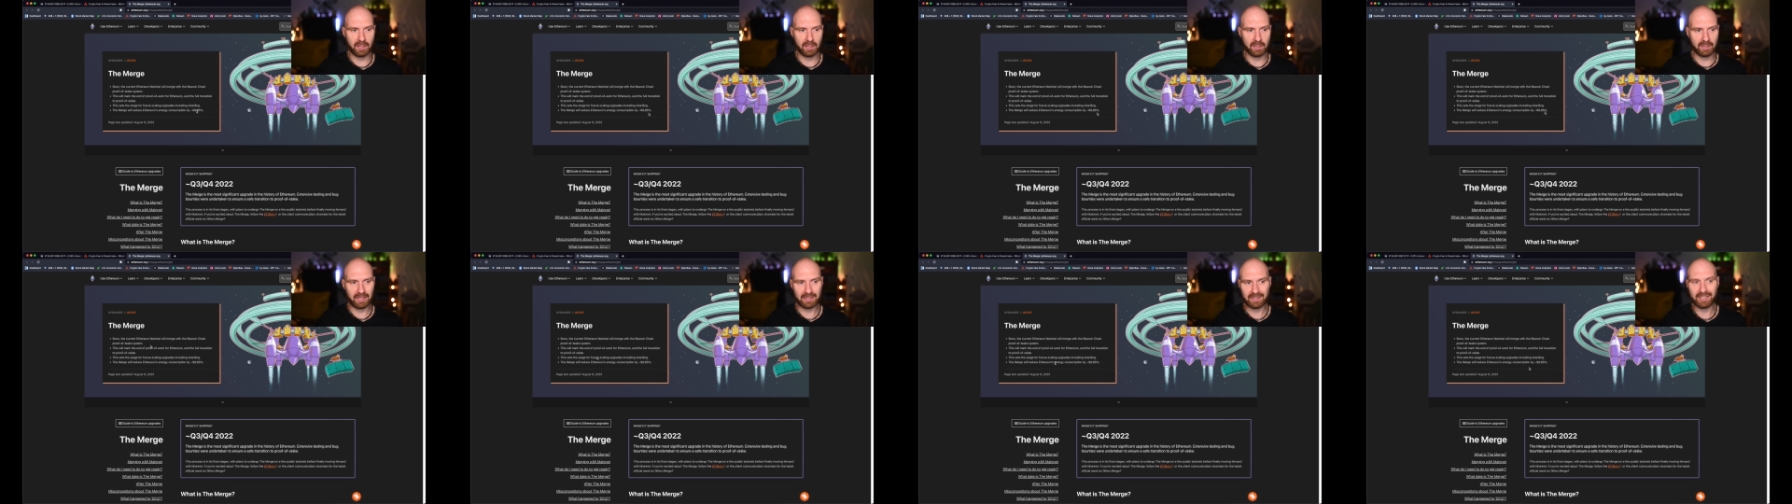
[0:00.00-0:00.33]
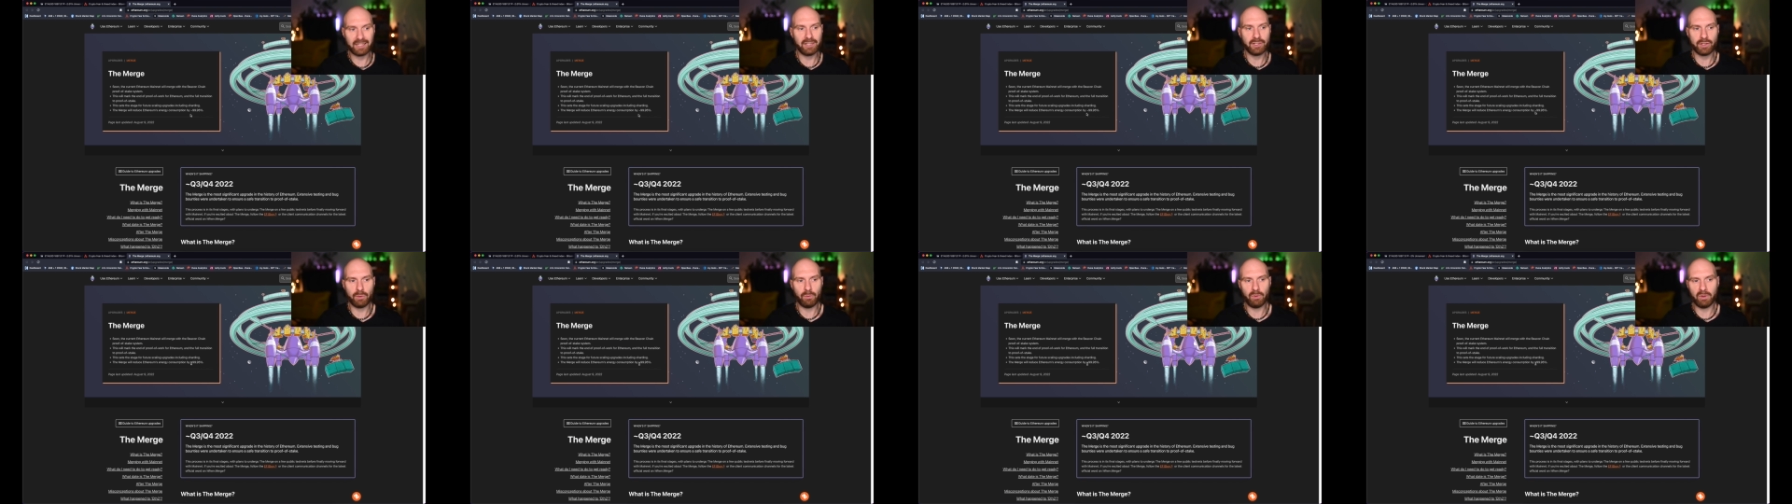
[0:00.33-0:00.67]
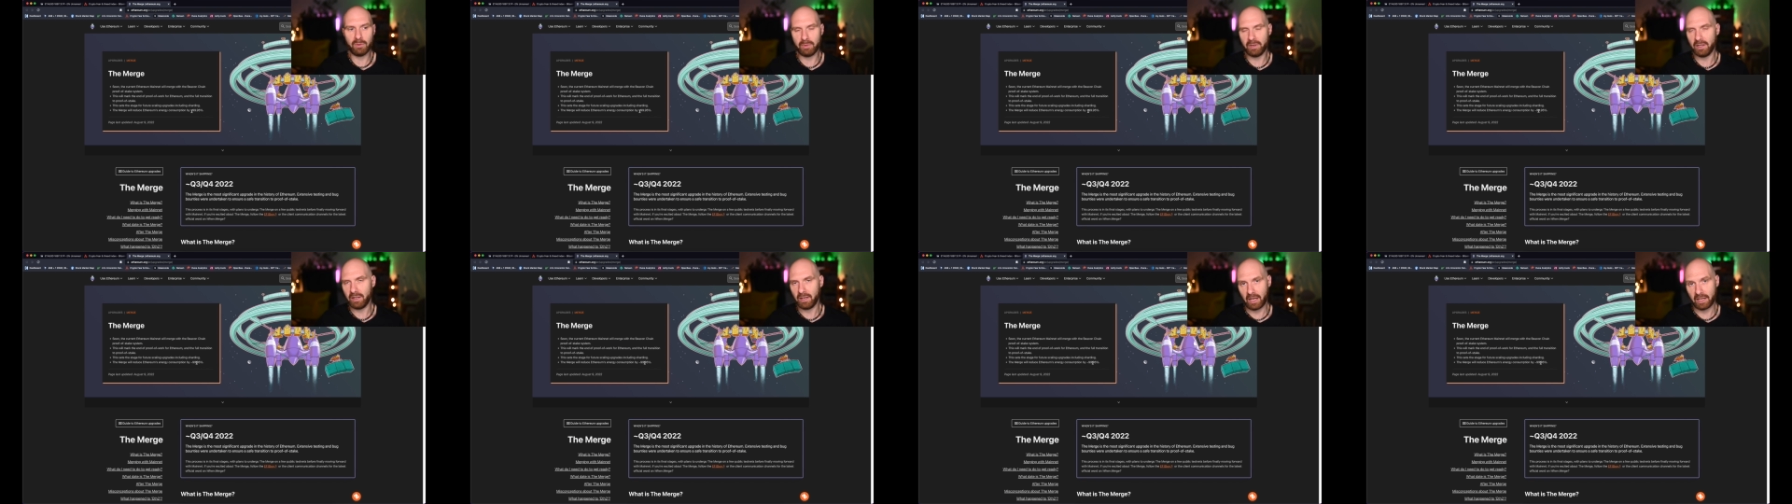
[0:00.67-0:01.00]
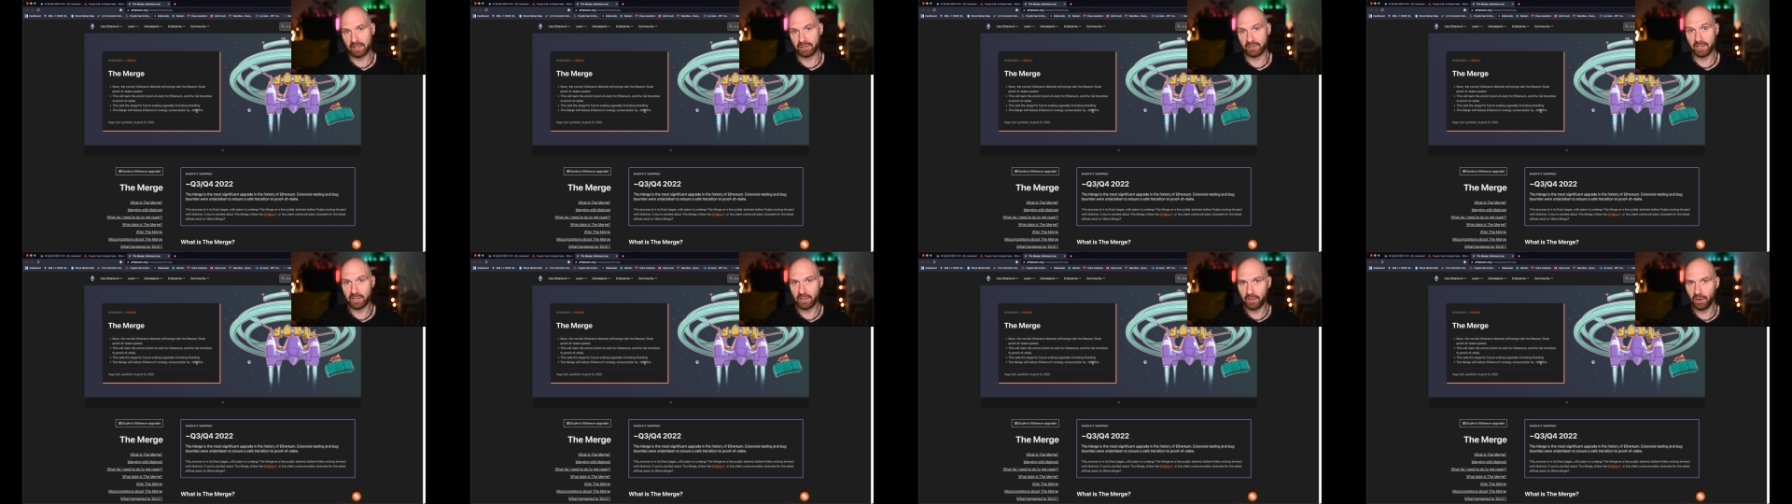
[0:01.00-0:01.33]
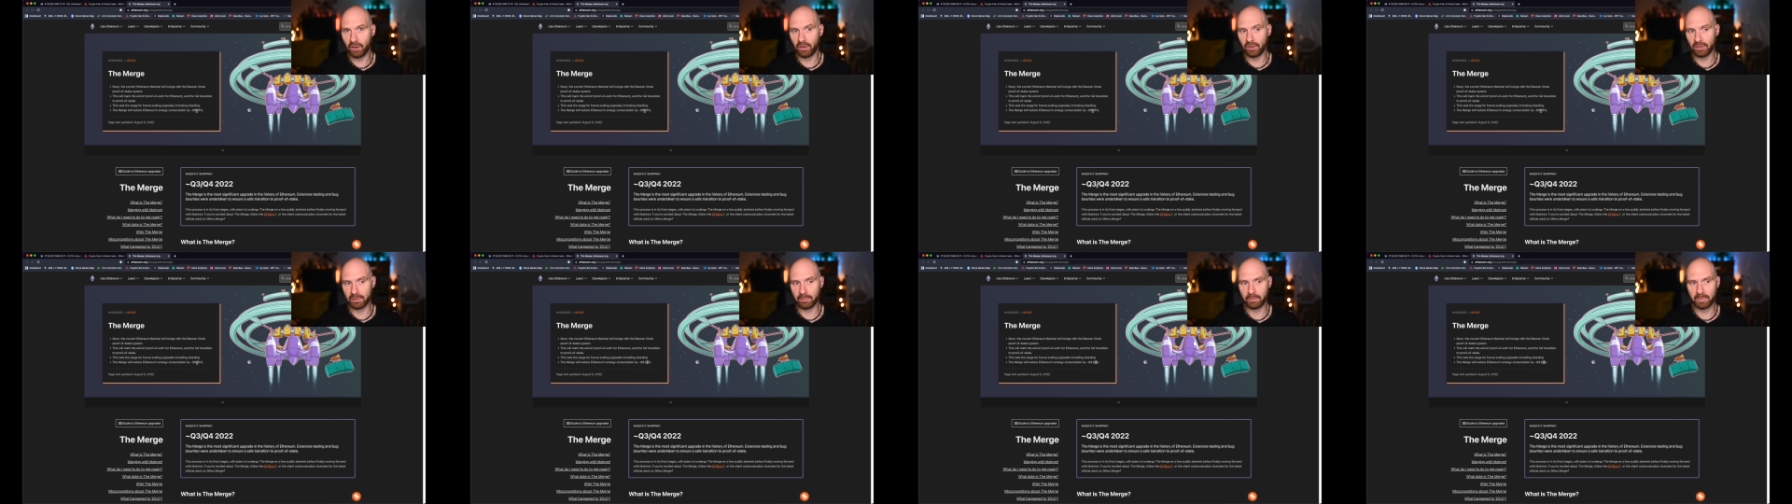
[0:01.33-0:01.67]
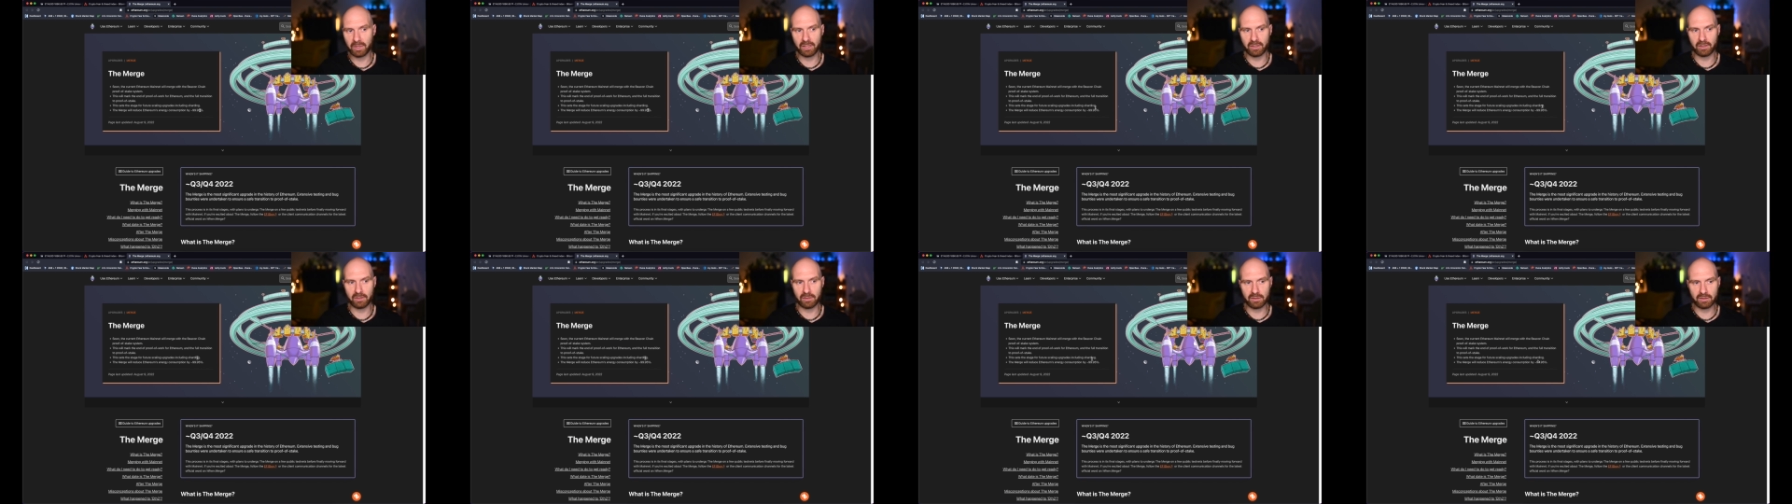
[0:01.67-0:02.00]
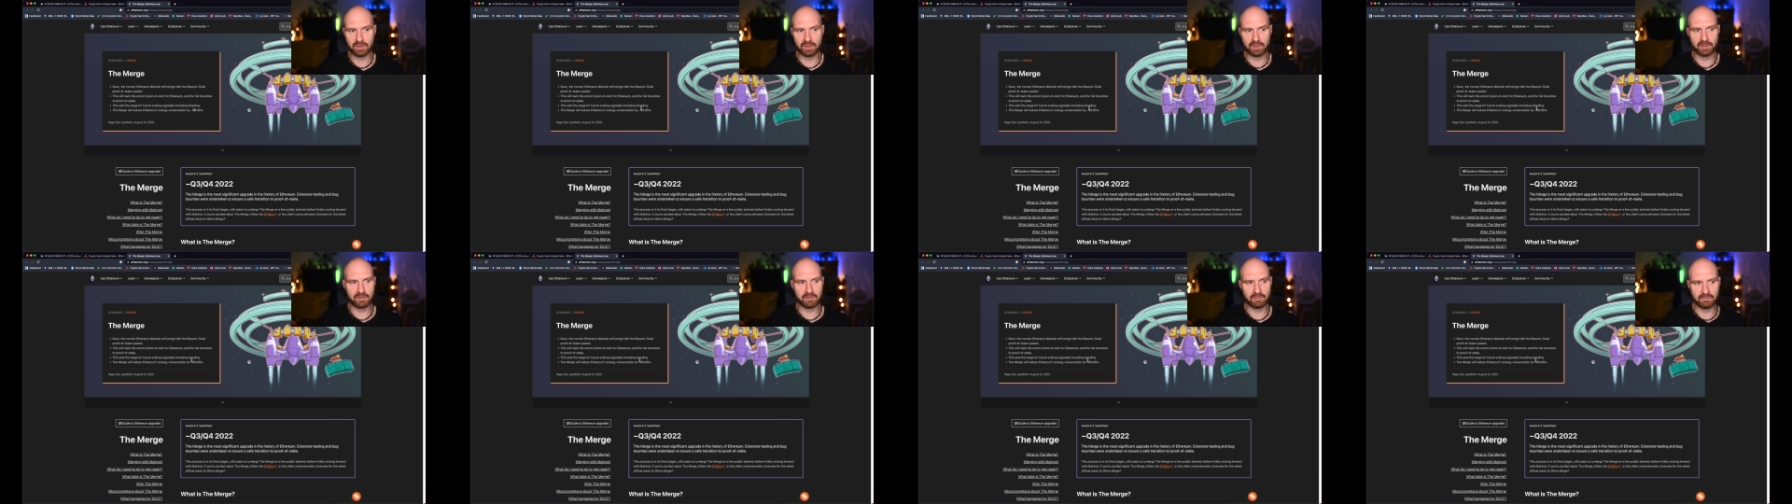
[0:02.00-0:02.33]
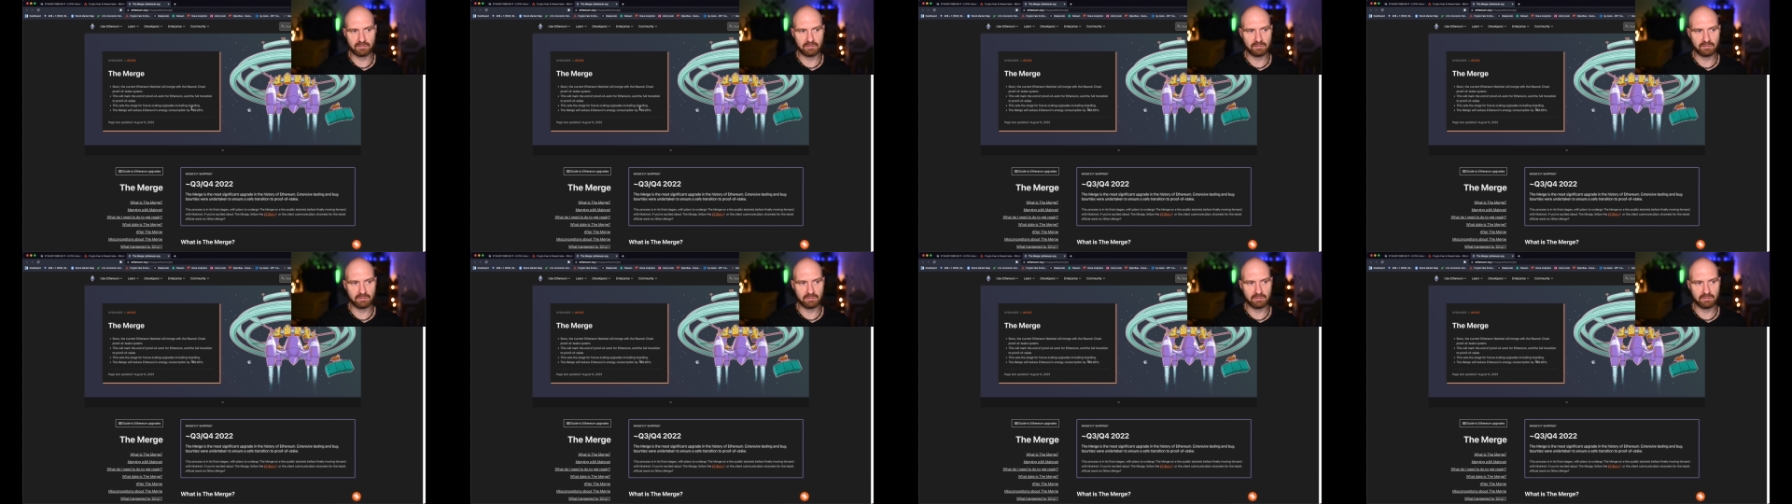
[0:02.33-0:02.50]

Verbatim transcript: that issue will be largely gone because